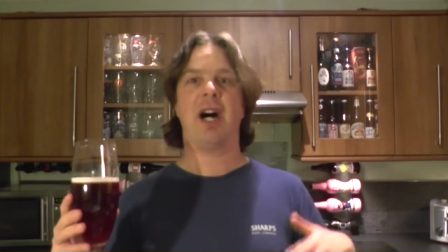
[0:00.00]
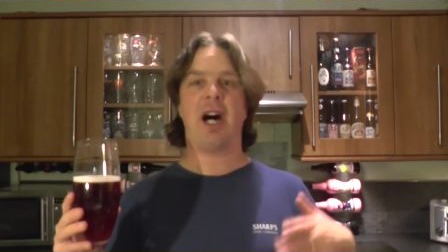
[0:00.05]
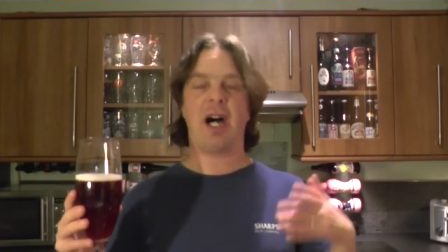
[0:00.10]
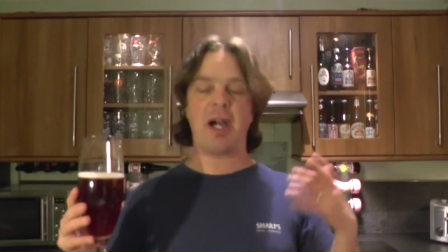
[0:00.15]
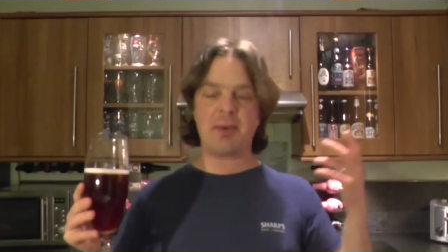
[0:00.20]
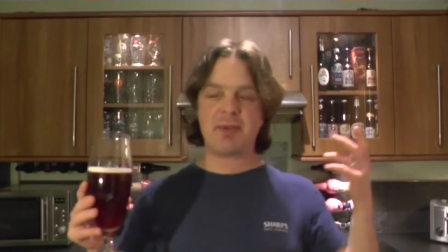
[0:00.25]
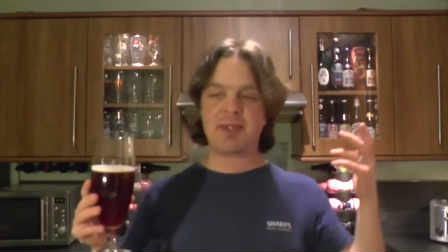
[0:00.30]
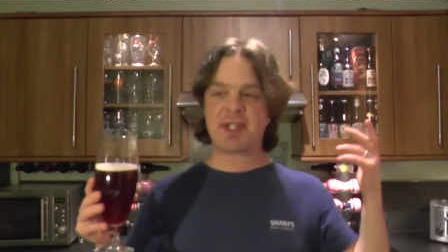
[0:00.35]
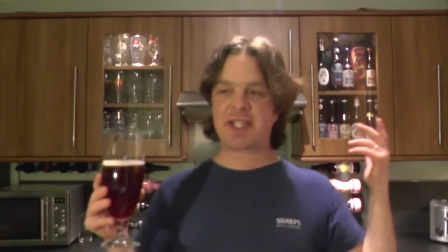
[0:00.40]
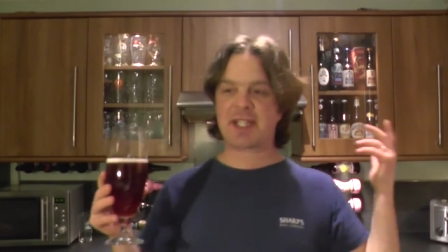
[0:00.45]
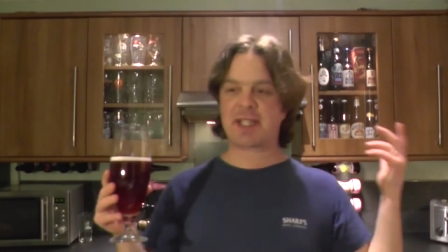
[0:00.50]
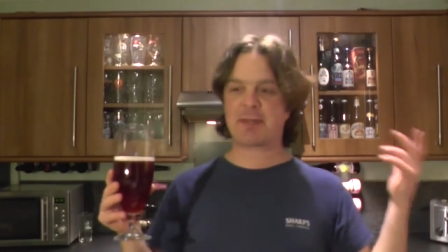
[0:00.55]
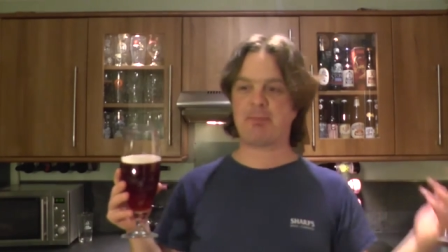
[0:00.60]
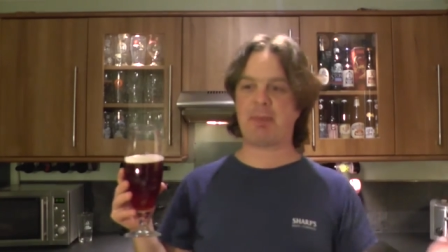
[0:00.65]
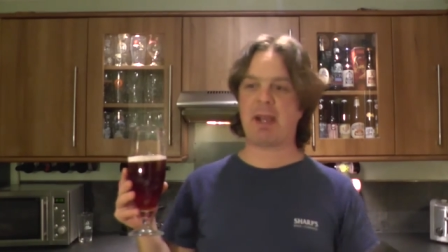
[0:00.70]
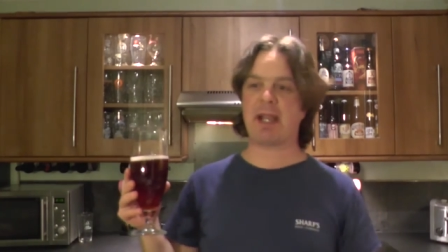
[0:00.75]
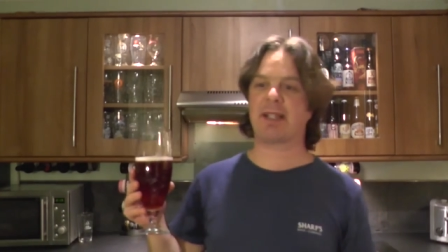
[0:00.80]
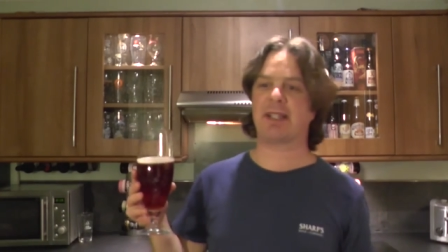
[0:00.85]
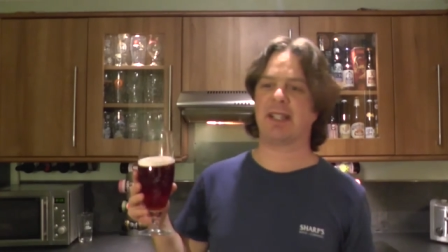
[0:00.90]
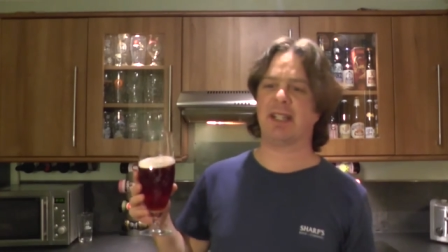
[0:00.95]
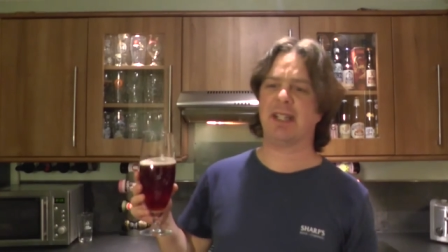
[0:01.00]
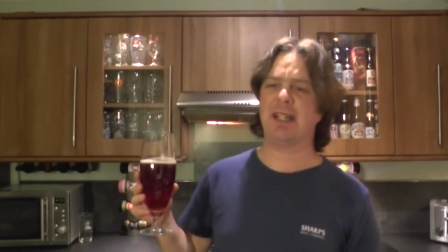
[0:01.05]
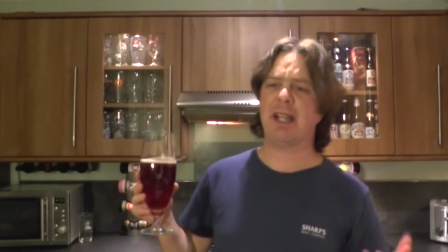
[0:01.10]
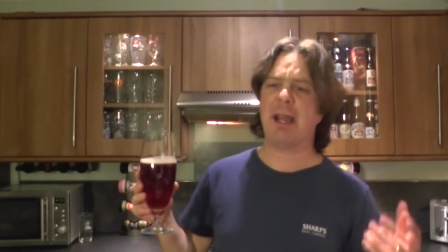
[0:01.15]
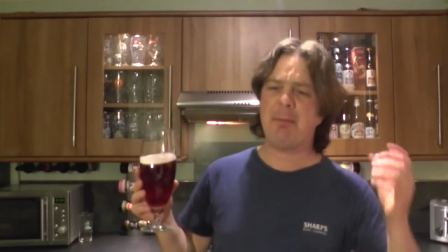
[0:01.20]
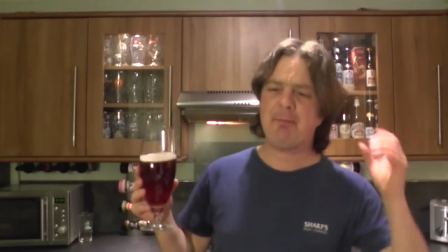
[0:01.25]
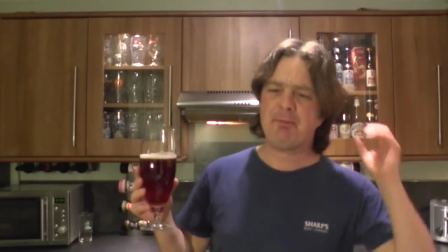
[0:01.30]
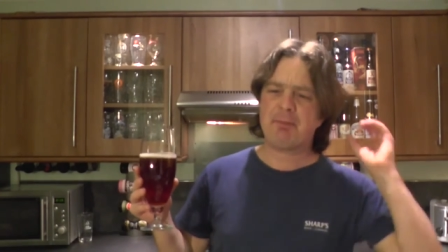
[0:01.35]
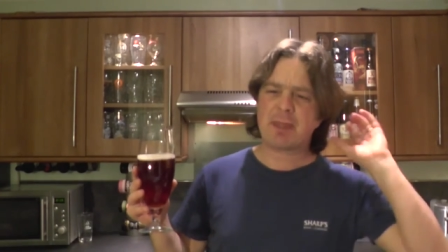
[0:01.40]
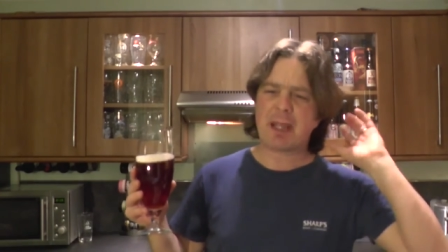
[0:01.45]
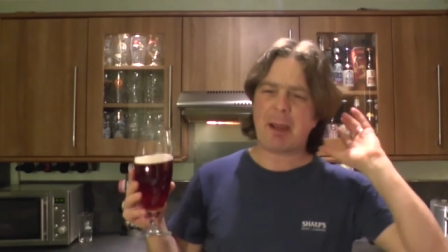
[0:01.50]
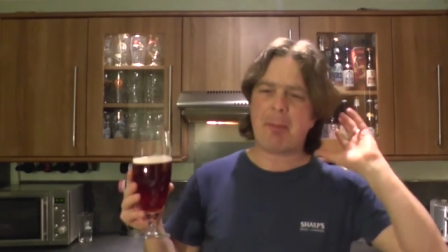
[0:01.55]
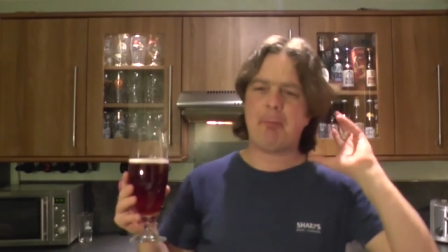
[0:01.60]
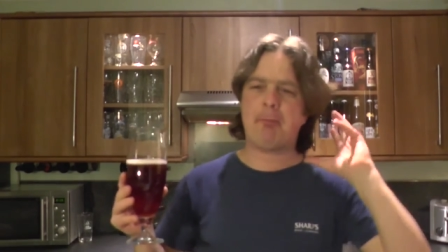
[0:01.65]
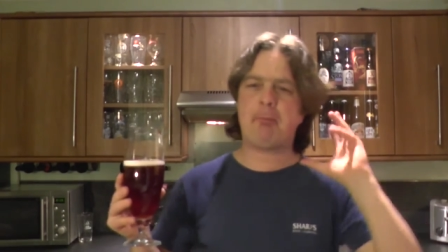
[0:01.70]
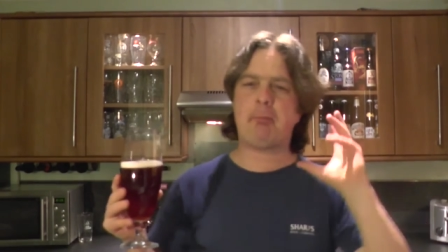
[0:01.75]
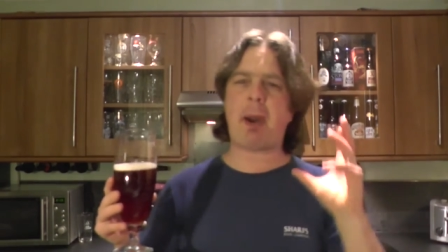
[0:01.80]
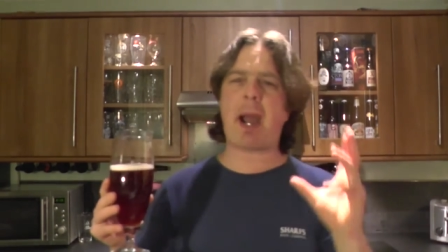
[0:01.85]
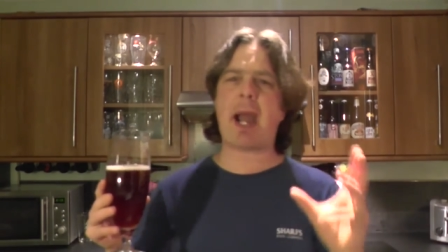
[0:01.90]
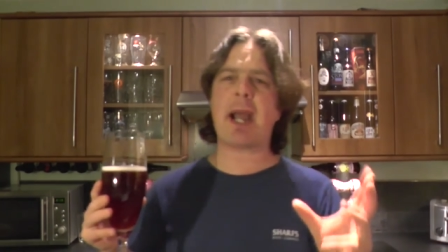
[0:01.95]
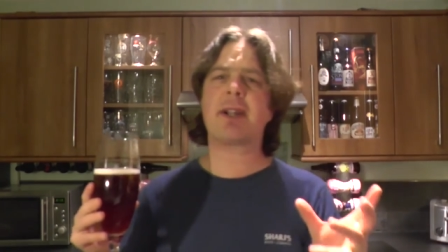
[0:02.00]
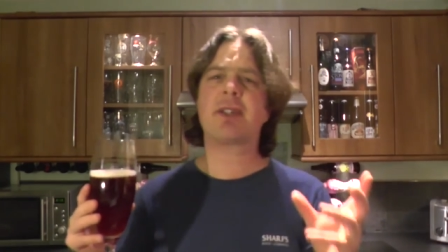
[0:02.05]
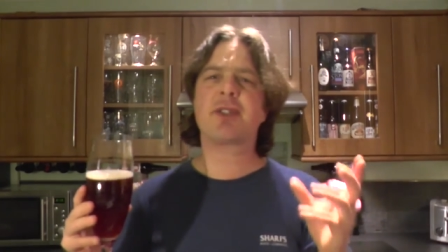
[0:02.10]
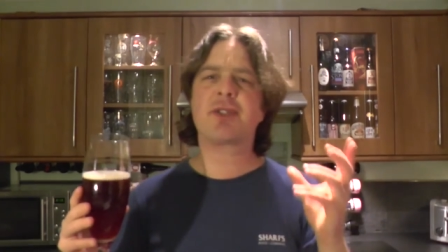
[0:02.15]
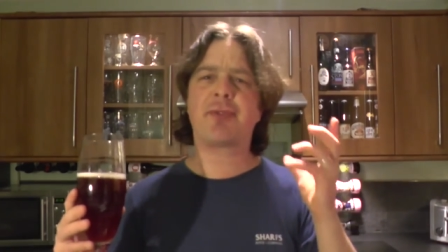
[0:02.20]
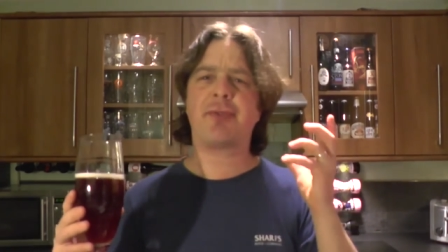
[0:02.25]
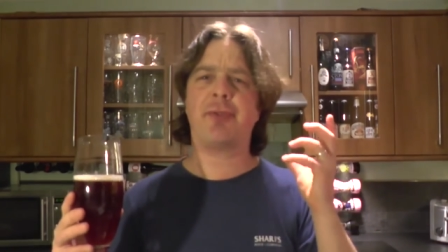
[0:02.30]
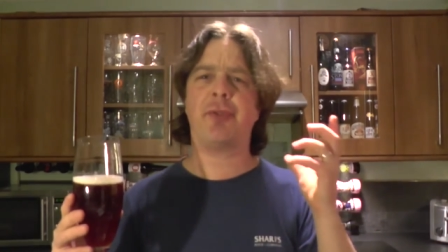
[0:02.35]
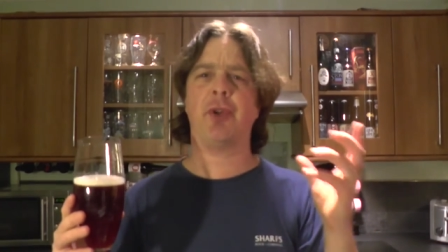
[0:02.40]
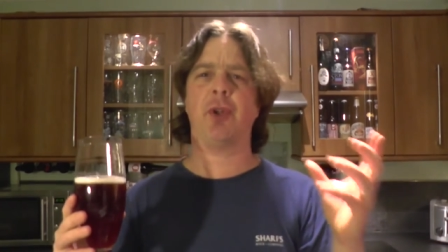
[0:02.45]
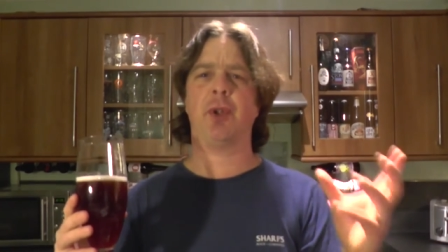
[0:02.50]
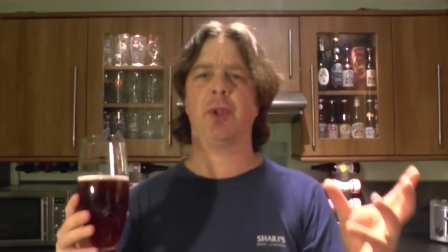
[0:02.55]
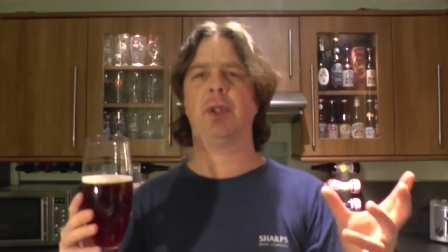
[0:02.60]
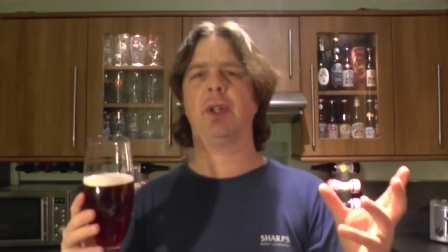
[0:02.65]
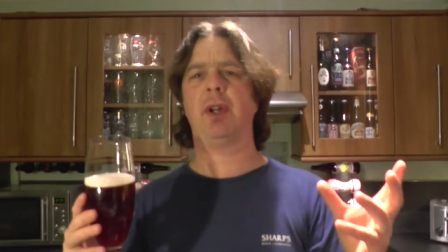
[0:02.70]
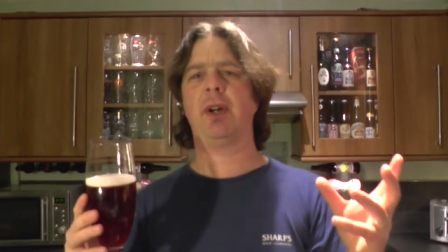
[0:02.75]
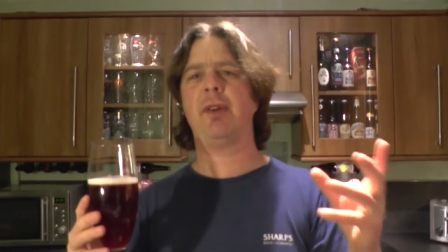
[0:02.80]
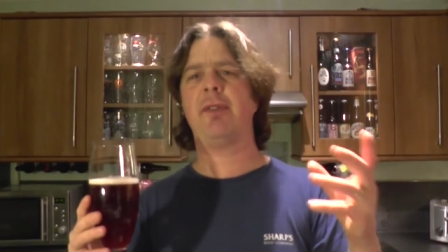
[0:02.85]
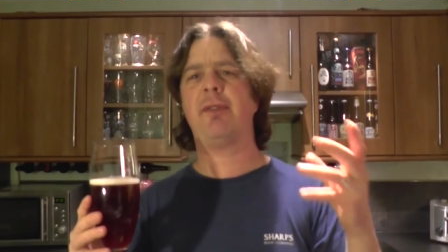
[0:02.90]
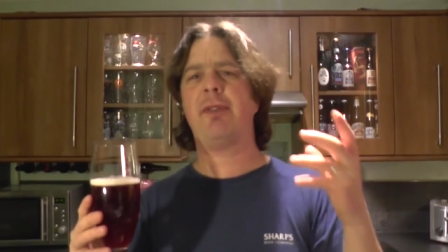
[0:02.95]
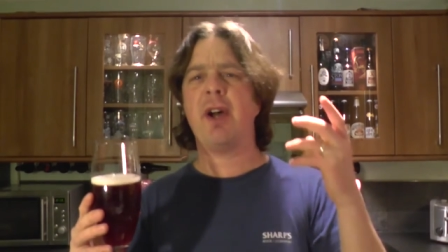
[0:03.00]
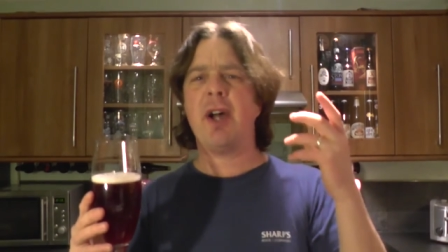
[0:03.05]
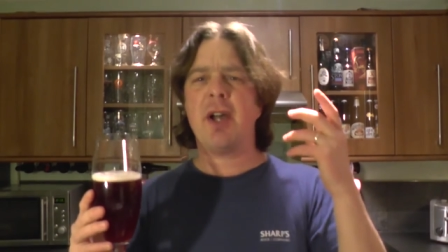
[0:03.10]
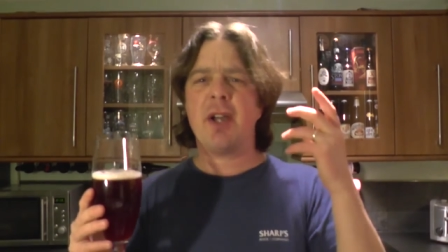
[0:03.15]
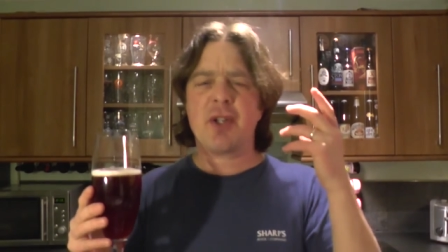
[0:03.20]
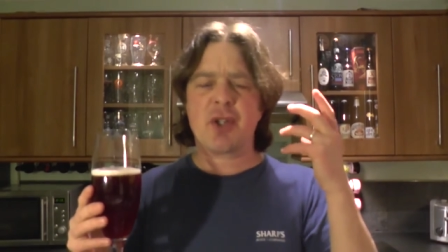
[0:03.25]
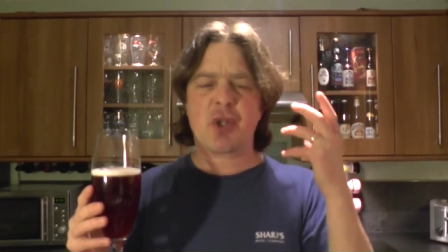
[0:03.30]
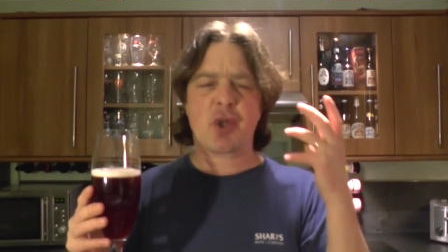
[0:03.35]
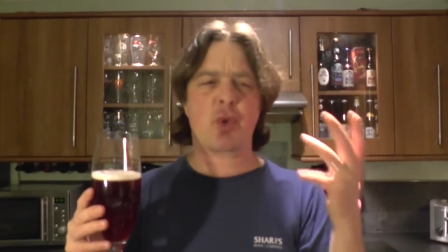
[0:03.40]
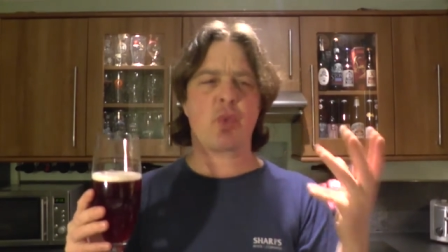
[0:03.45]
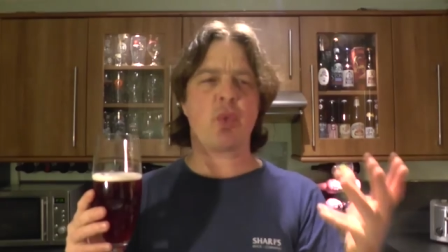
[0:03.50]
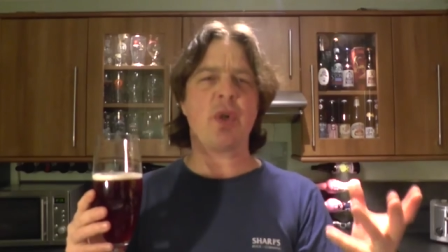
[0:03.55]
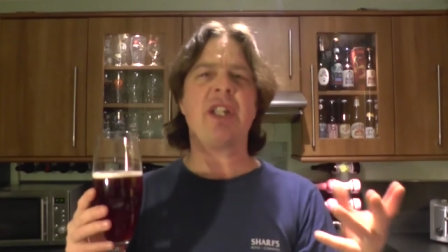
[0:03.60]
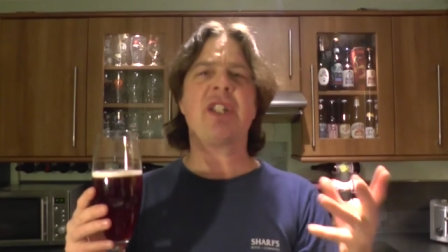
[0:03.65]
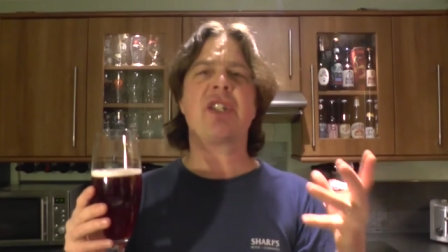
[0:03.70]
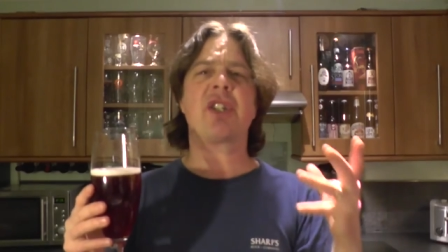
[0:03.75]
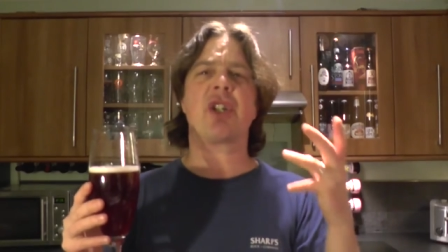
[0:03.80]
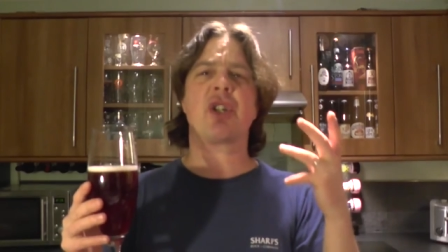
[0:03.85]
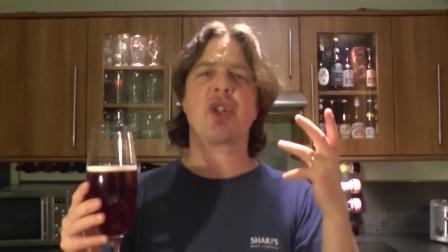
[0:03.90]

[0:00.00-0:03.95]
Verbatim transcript: I was expecting bags full of sweet,